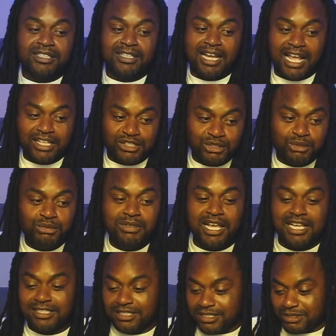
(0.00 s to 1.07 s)
Not you.
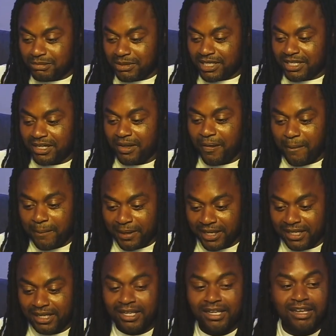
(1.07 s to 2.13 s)
That's just me.
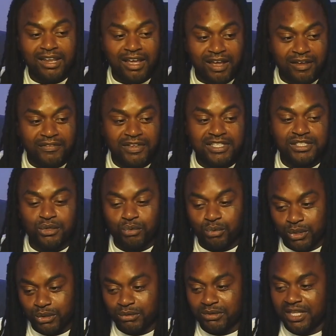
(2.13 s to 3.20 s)
But love is a
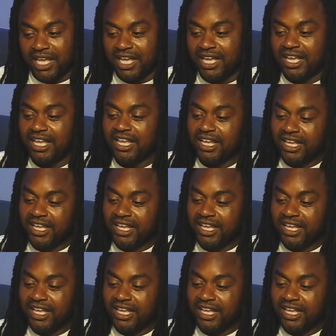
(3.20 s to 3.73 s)
real thing.